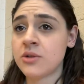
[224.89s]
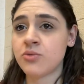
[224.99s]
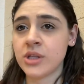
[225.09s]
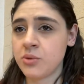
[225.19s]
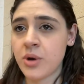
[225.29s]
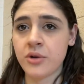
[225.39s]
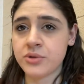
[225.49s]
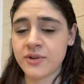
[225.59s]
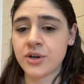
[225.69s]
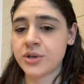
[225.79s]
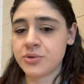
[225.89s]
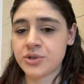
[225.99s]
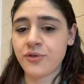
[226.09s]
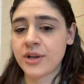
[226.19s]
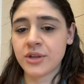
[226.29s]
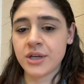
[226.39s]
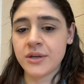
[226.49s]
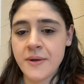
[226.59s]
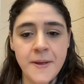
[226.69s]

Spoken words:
it really well. It was very user friendly.